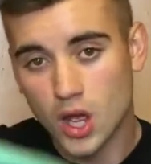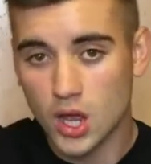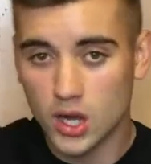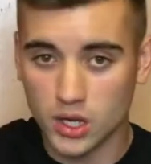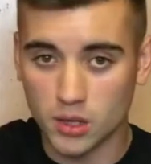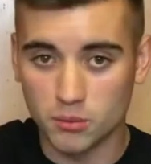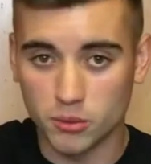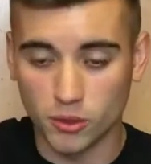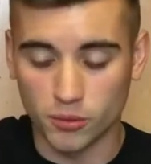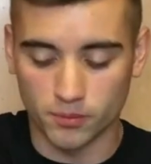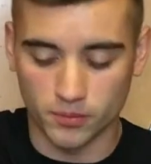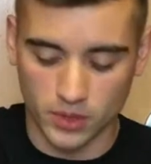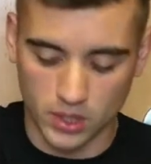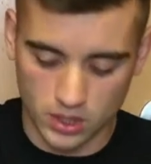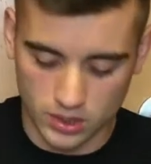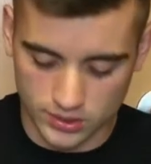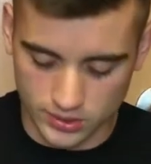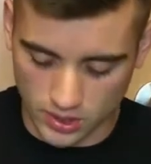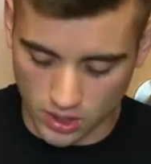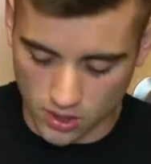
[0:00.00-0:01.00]
and then boop.
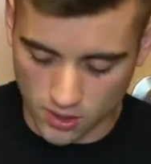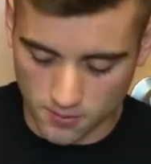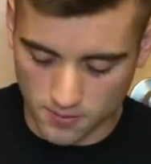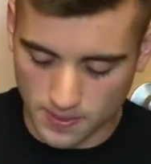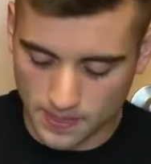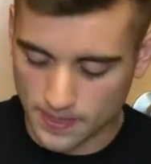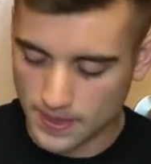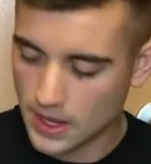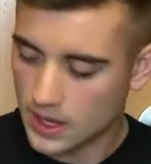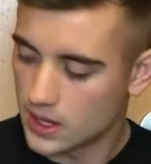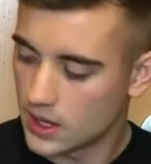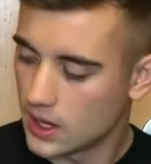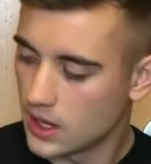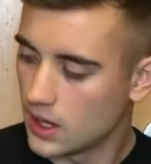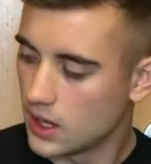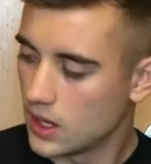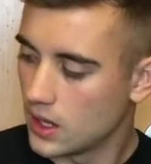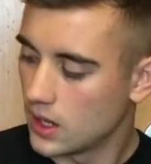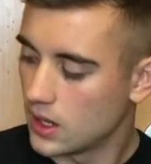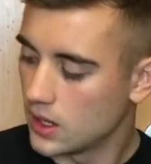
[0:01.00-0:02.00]
So
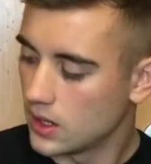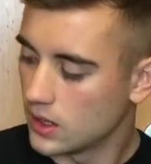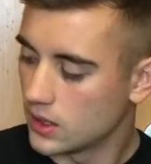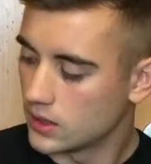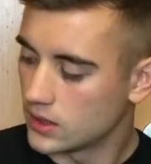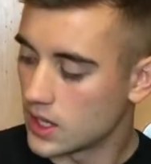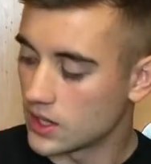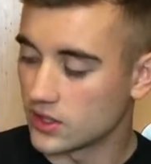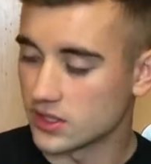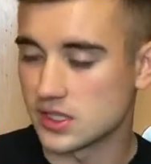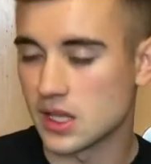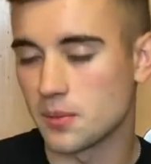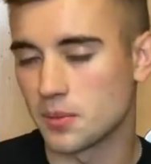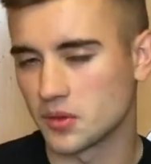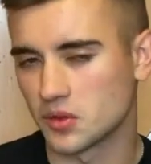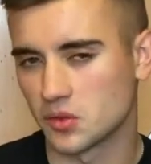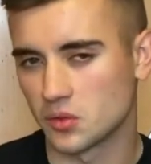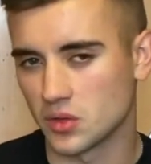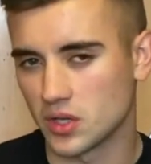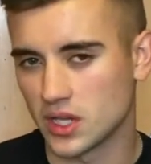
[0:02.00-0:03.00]
now this
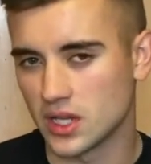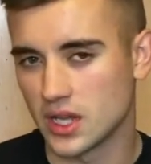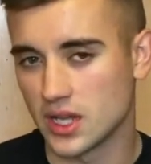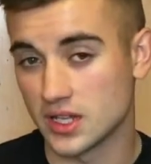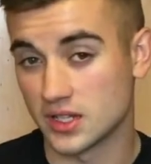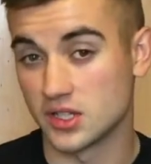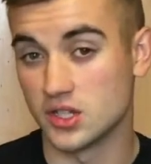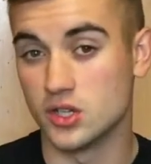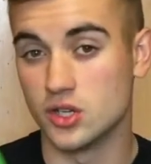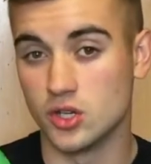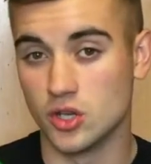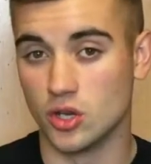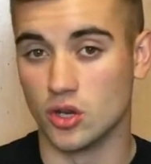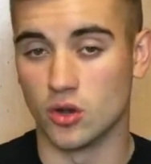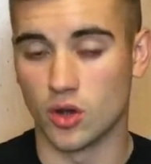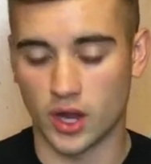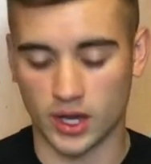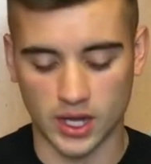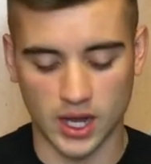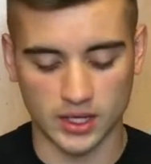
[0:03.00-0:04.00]
Leopard 3 is
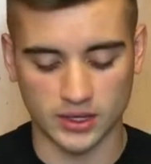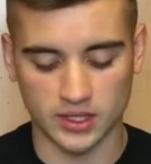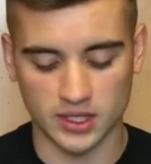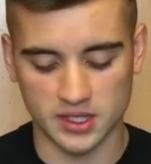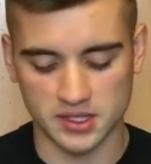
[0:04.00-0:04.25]
new. I got